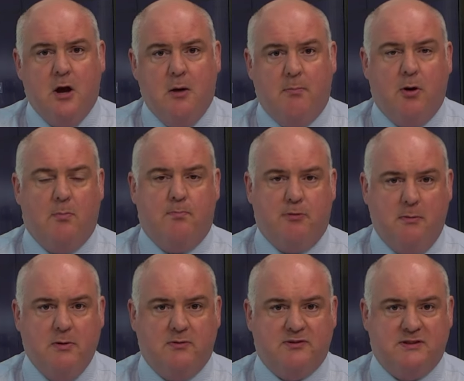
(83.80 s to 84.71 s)
But
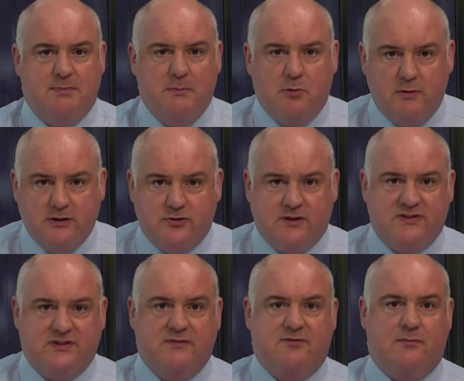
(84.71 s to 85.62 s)
probably what's a bit more
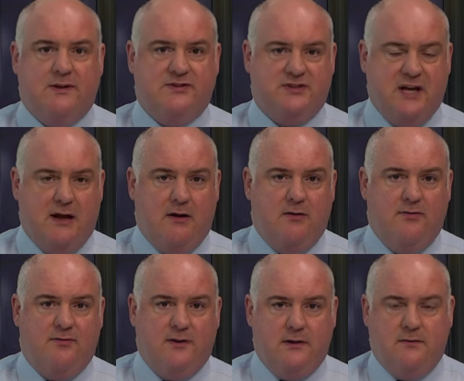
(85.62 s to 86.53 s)
interesting for
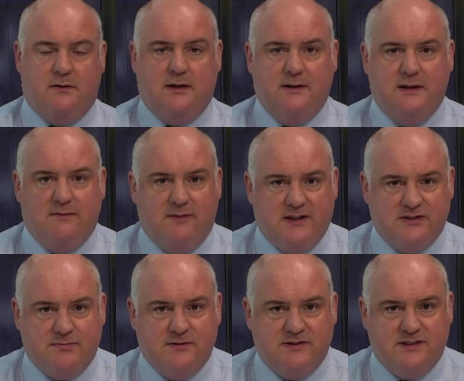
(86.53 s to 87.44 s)
myself and, and the
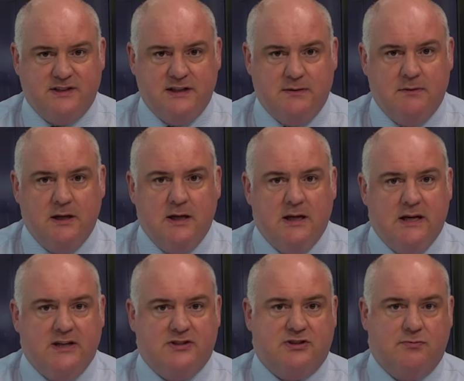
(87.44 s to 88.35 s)
investment team
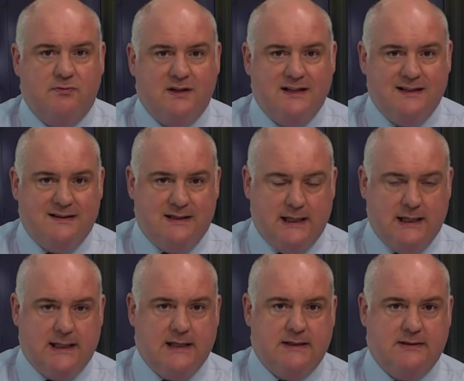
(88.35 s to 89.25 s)
is to really
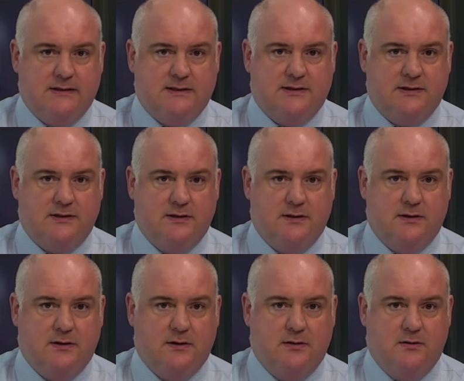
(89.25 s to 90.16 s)
dig
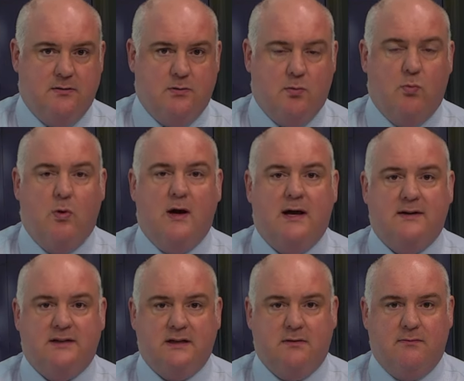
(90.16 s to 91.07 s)
into the
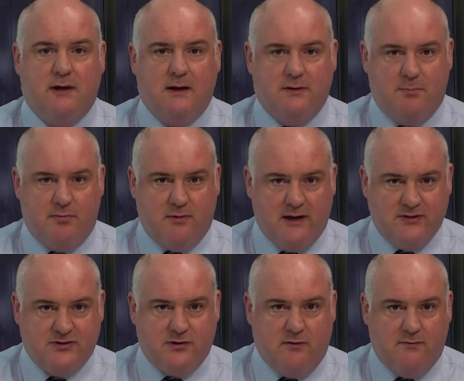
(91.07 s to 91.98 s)
wording around the
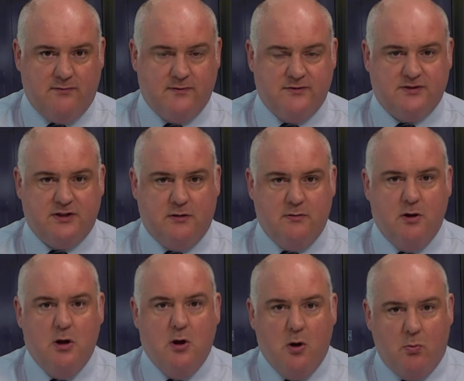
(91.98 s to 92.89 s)
press conference. So,
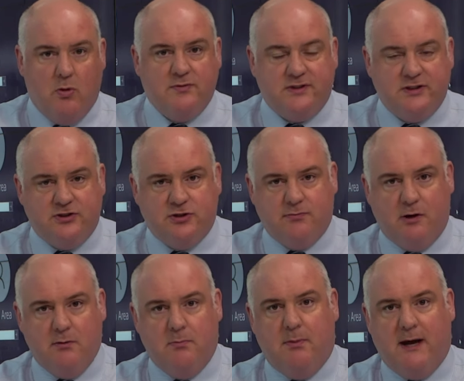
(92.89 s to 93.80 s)
what did
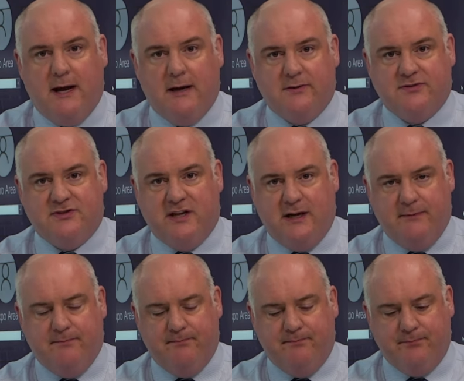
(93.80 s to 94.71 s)
Jerome Powell say?